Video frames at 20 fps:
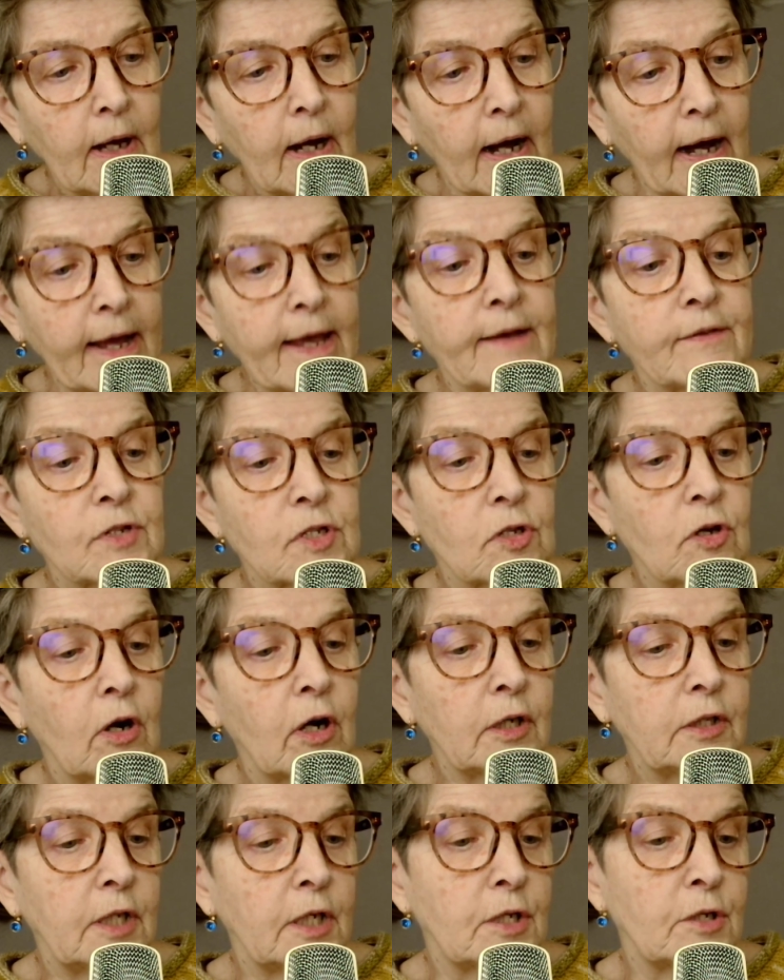I have
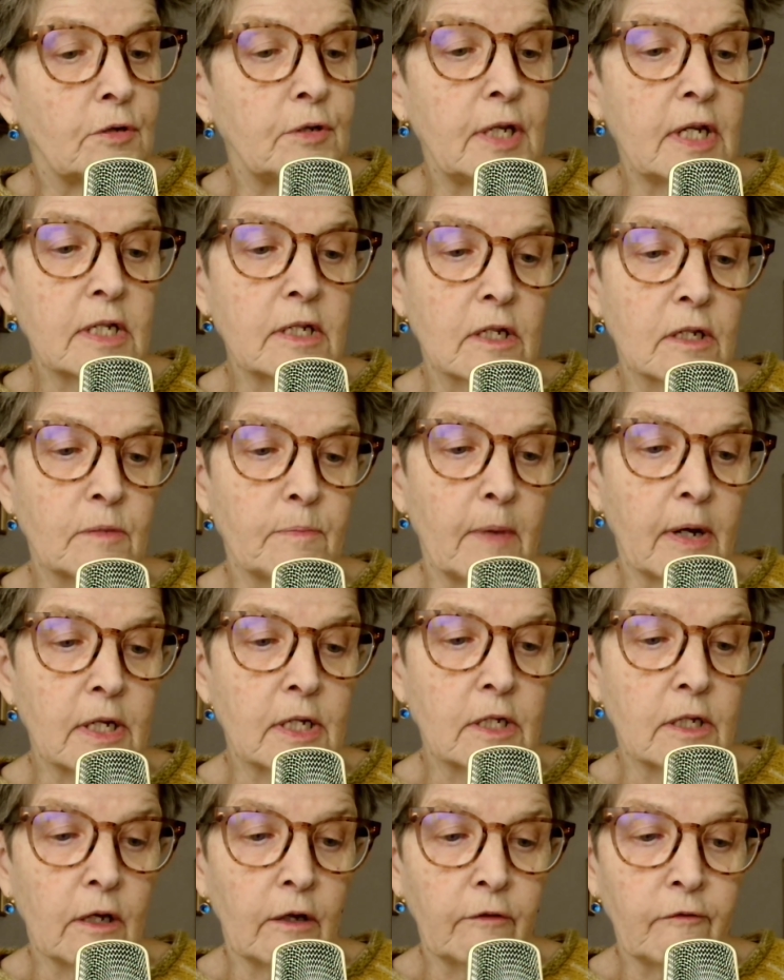started to distance
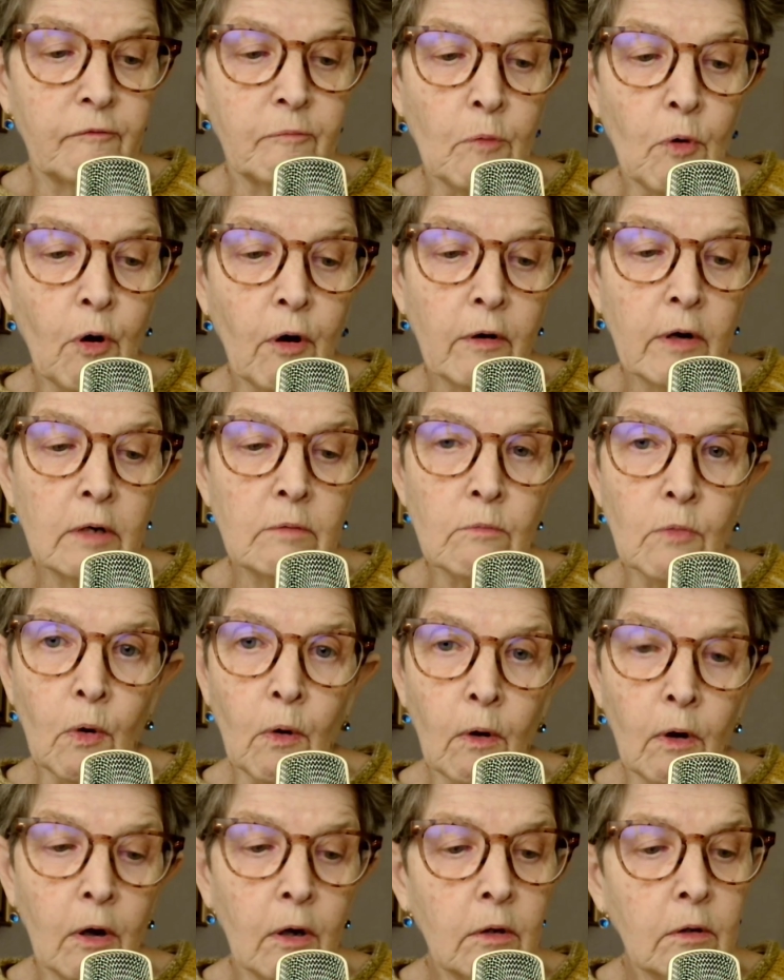myself more and
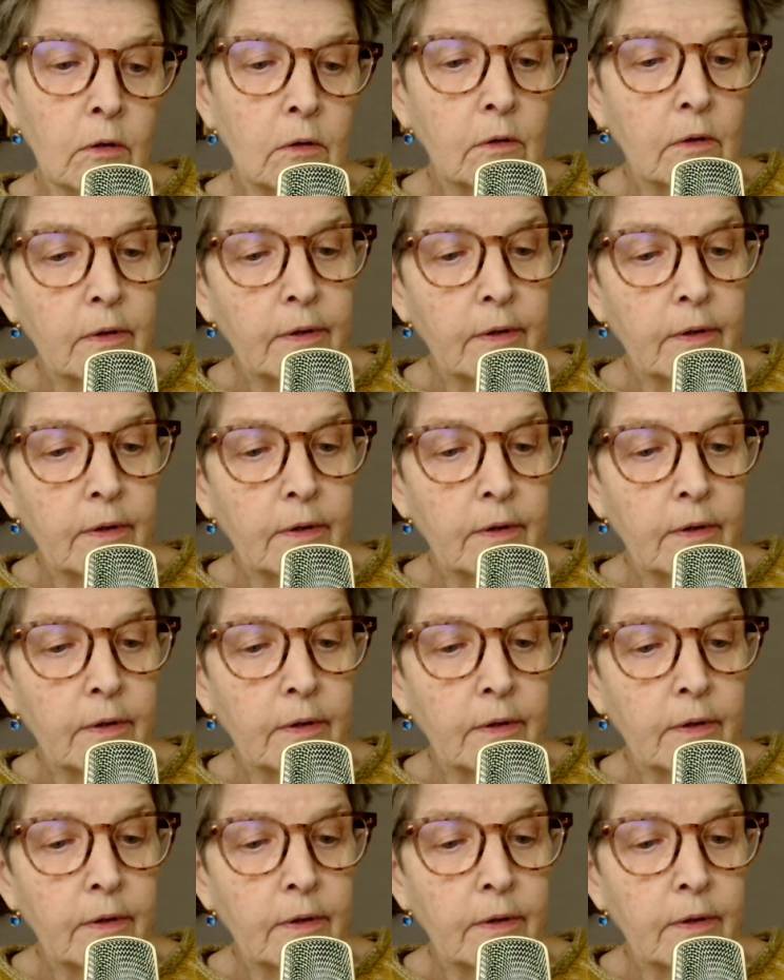more.